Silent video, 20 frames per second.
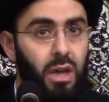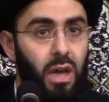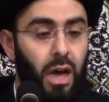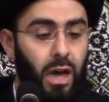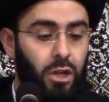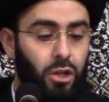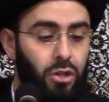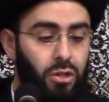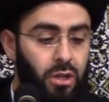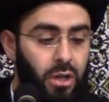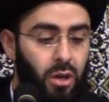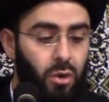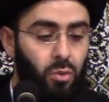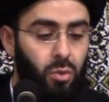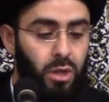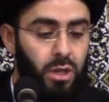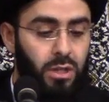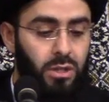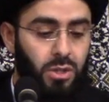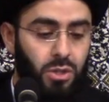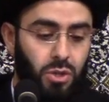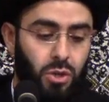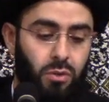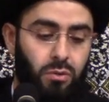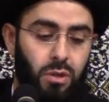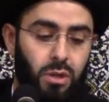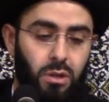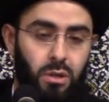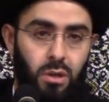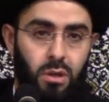and you didn't really
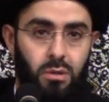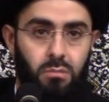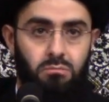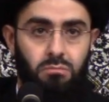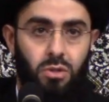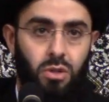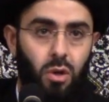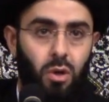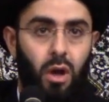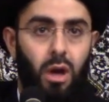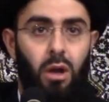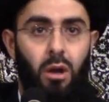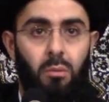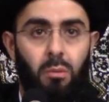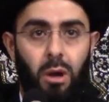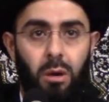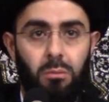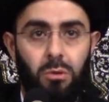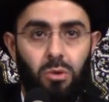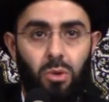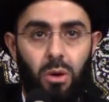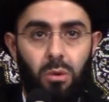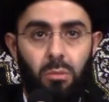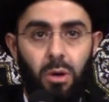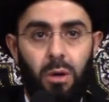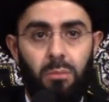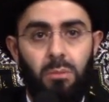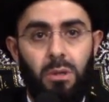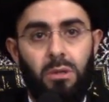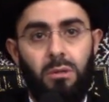deserve it. Sallu ala Muhammad wa ala
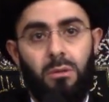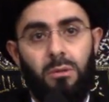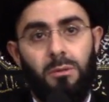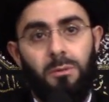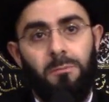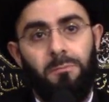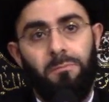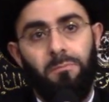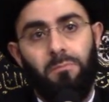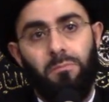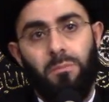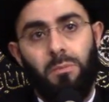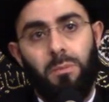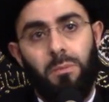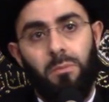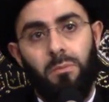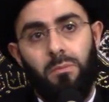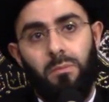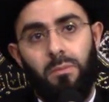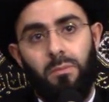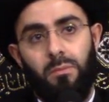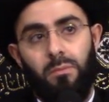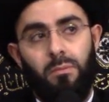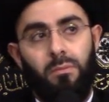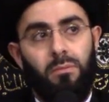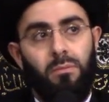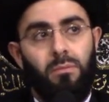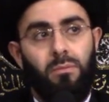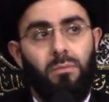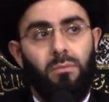Muhammad.
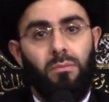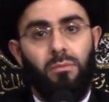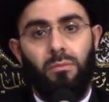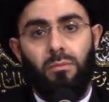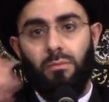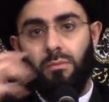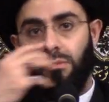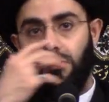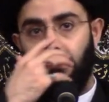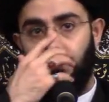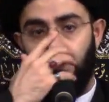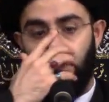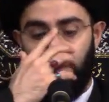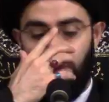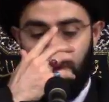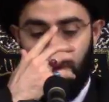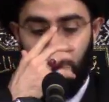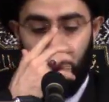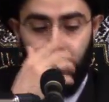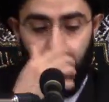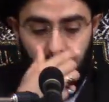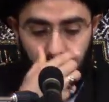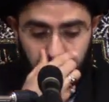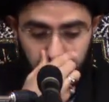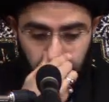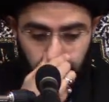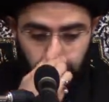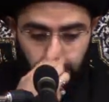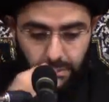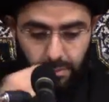Allahumma salli
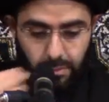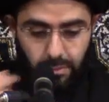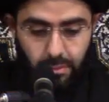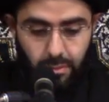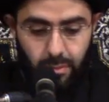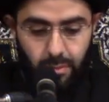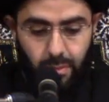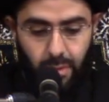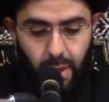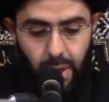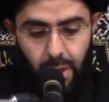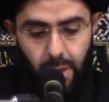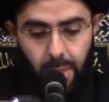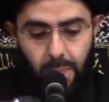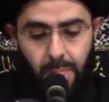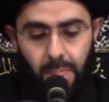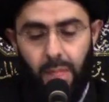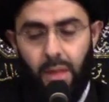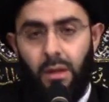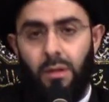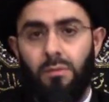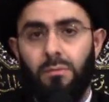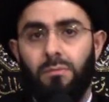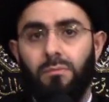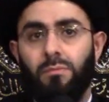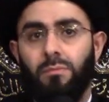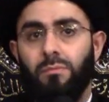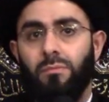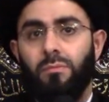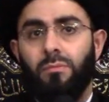ala Muhammad
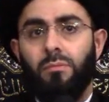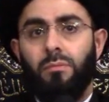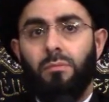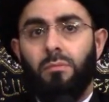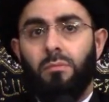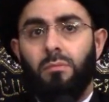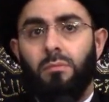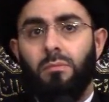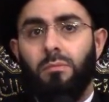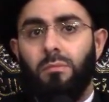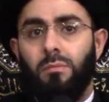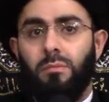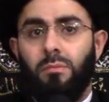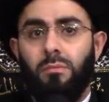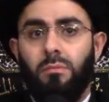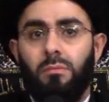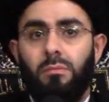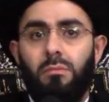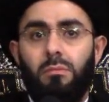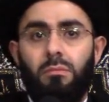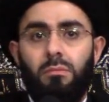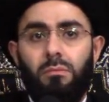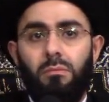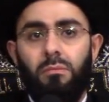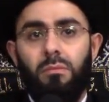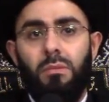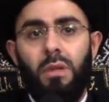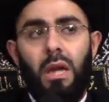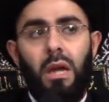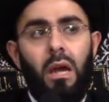wa ala
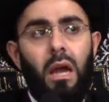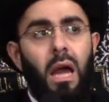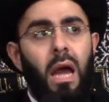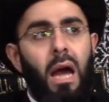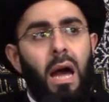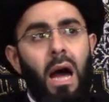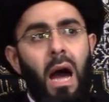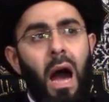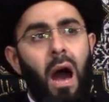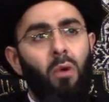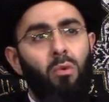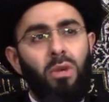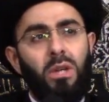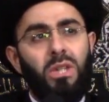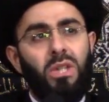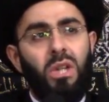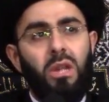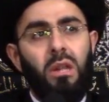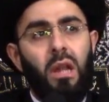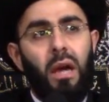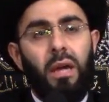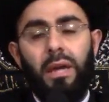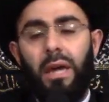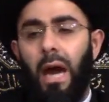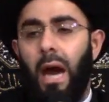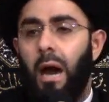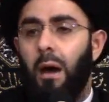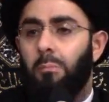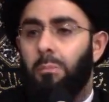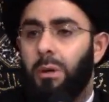Muhammad. How does luck
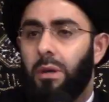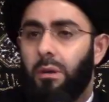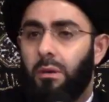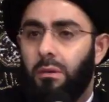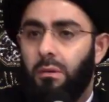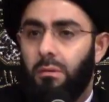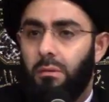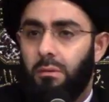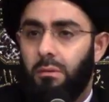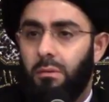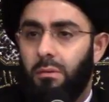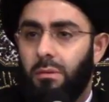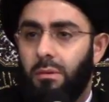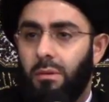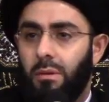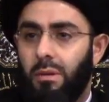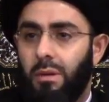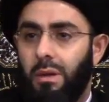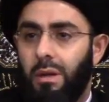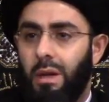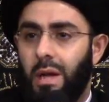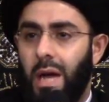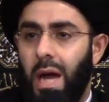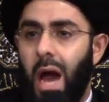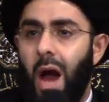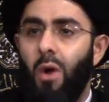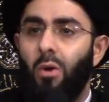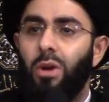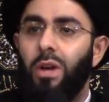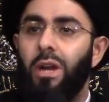happen?
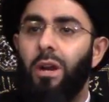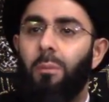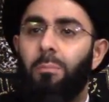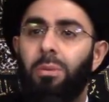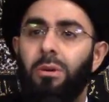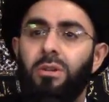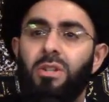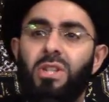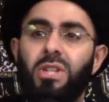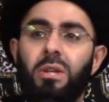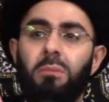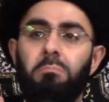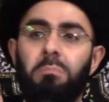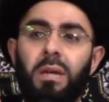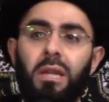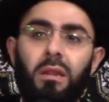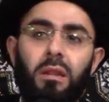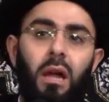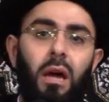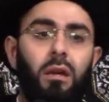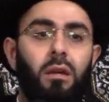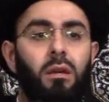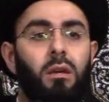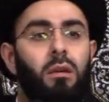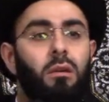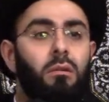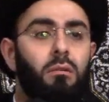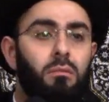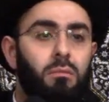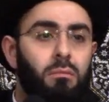How can a person be lucky?